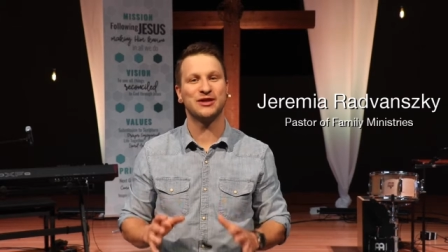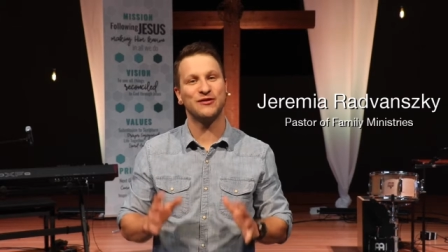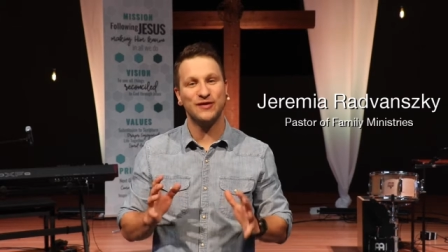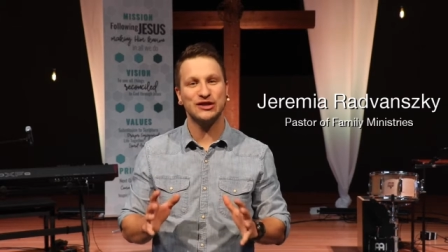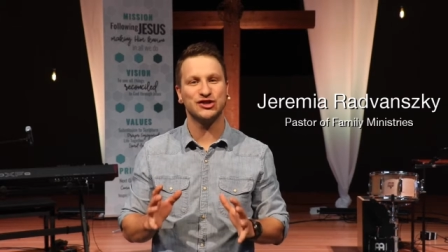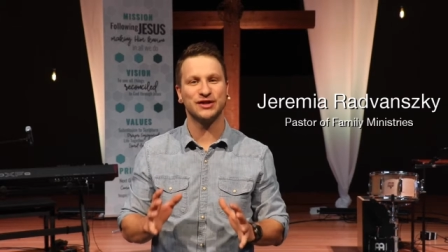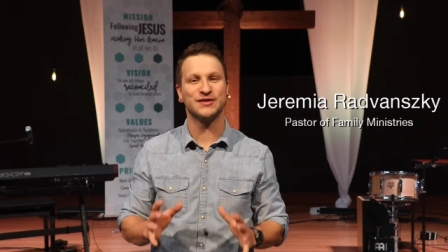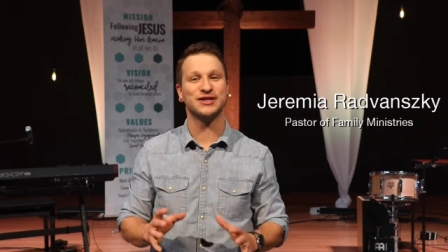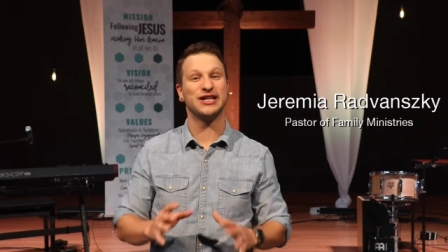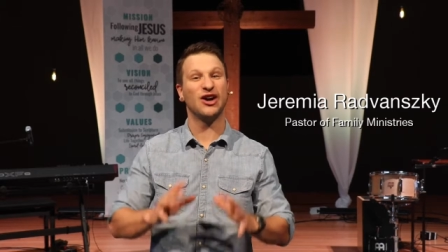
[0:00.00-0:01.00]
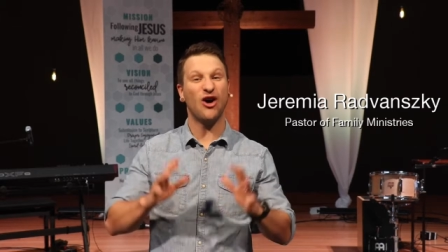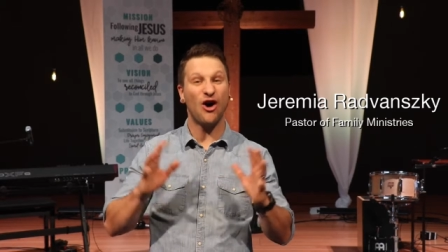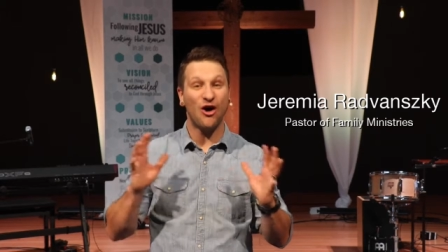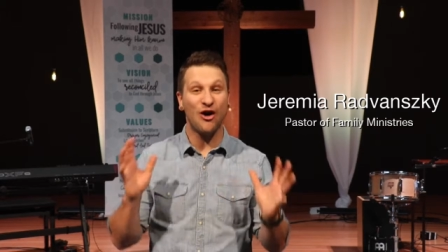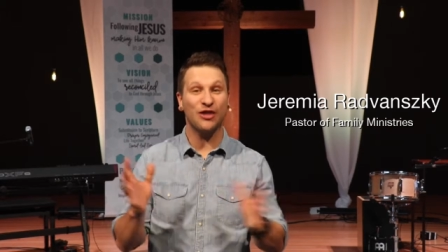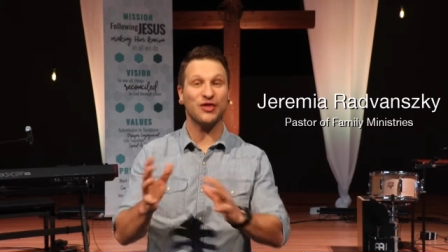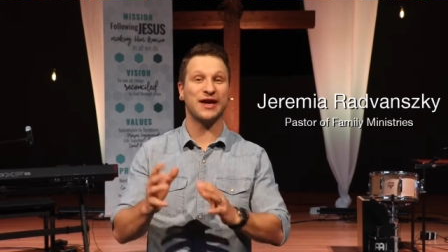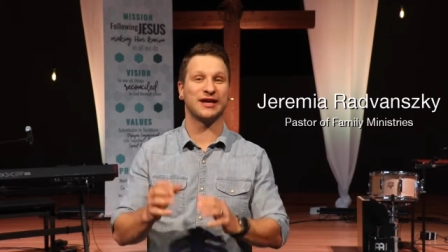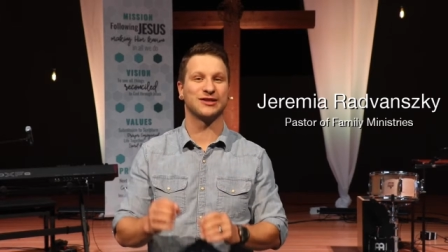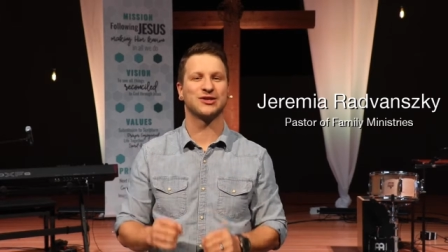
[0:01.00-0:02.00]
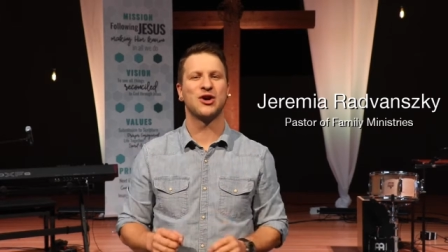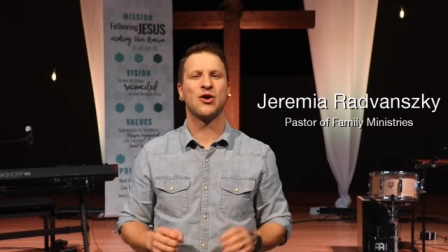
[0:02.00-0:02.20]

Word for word: the vision of seeing all things